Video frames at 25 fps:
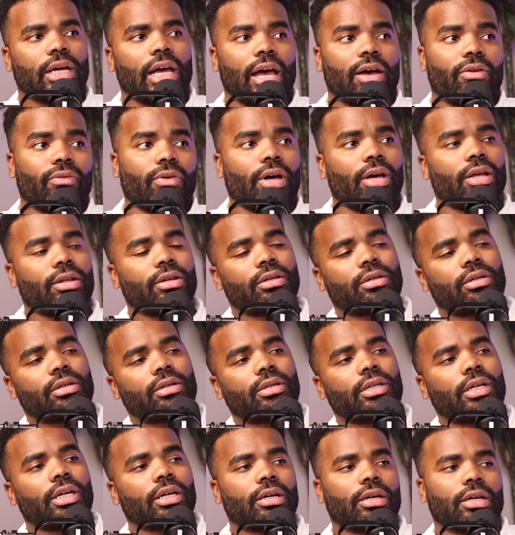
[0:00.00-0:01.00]
have
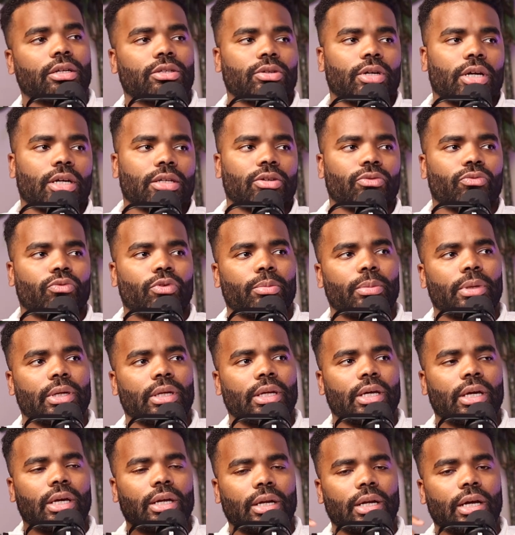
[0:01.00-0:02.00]
other like attractive
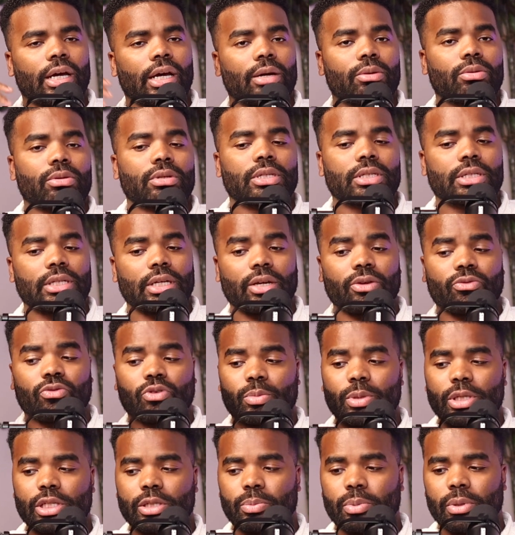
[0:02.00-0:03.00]
women. And I will say
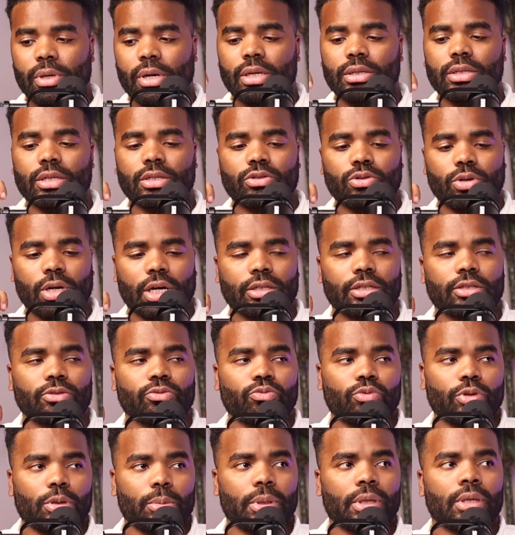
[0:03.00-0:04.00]
from experience,
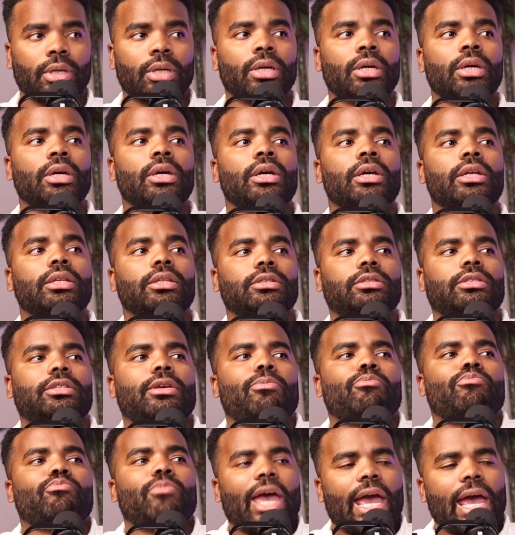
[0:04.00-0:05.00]
attractive women
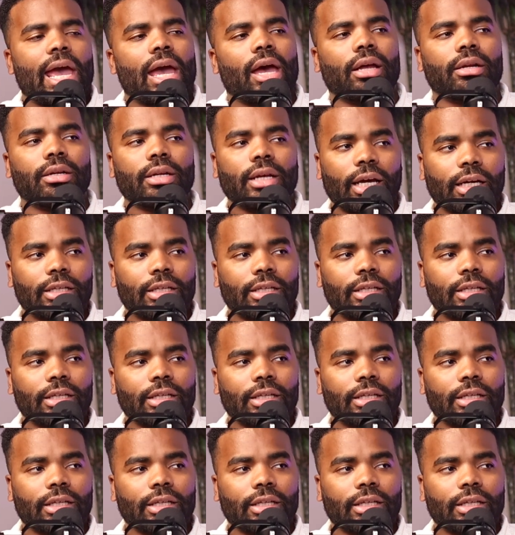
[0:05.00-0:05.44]
demand